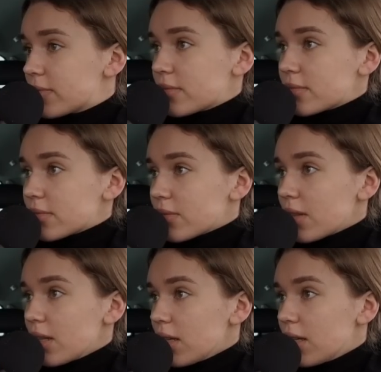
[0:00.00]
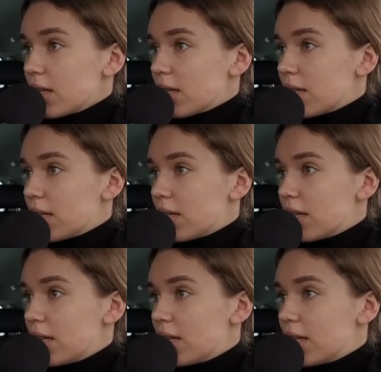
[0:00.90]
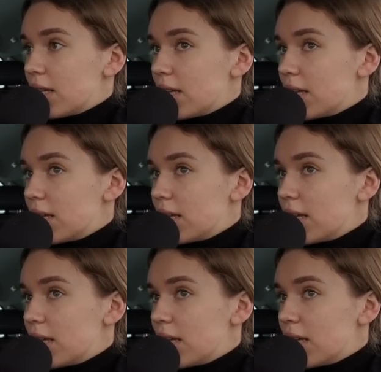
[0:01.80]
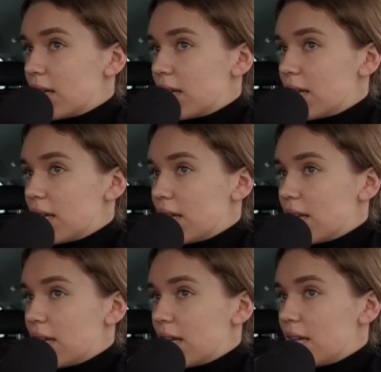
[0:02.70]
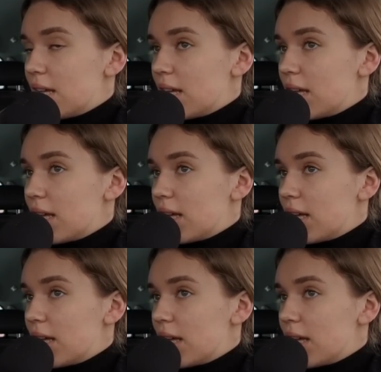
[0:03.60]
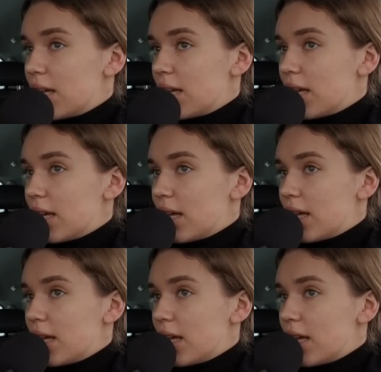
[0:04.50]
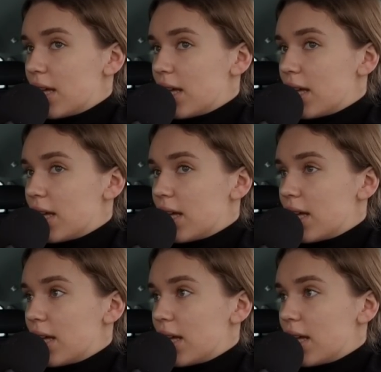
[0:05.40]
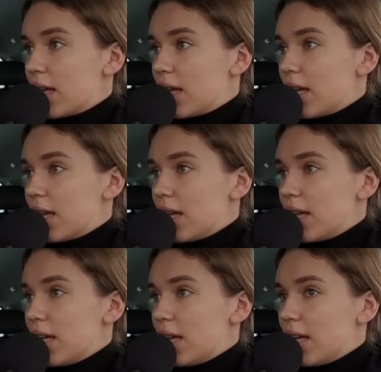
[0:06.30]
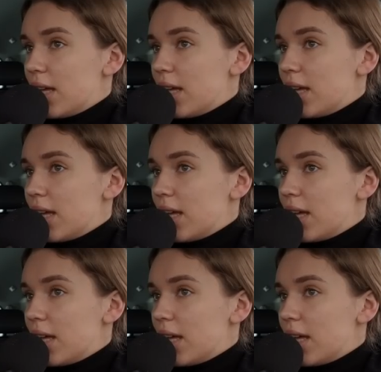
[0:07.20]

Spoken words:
[no speech]